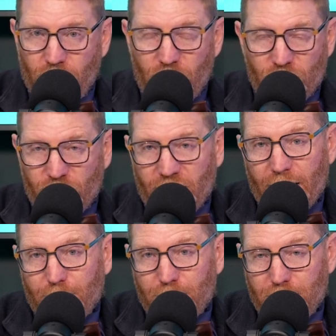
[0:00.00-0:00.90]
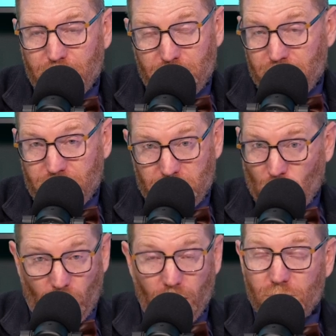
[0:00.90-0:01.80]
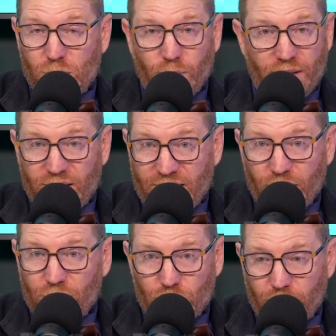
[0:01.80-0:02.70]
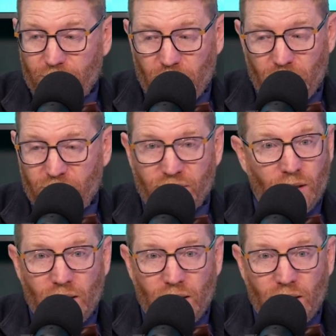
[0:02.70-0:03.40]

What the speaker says: So that comes with the territory of